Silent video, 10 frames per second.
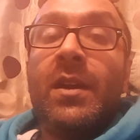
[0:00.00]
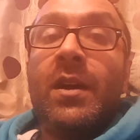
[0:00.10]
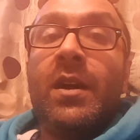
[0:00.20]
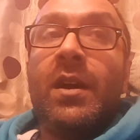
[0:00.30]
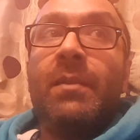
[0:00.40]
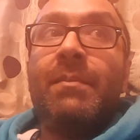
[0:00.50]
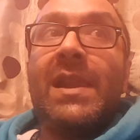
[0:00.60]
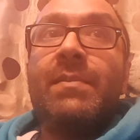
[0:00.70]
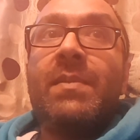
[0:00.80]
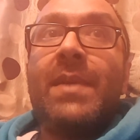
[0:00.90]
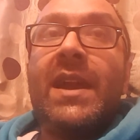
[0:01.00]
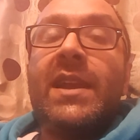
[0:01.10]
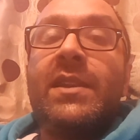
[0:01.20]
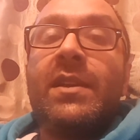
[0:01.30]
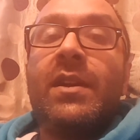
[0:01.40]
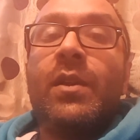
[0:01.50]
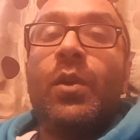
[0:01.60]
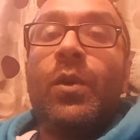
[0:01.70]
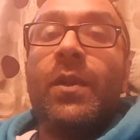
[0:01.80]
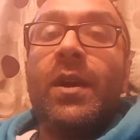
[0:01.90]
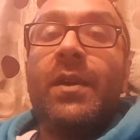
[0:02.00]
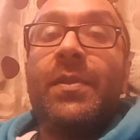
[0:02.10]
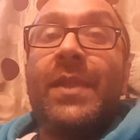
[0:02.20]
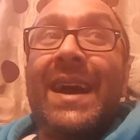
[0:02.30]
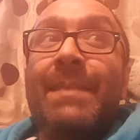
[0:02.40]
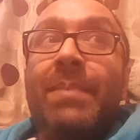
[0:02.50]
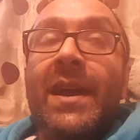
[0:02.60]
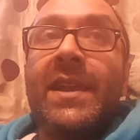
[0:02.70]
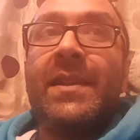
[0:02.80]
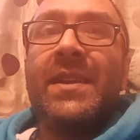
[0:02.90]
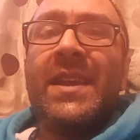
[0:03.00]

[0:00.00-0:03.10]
Mellenby made an order that I pay.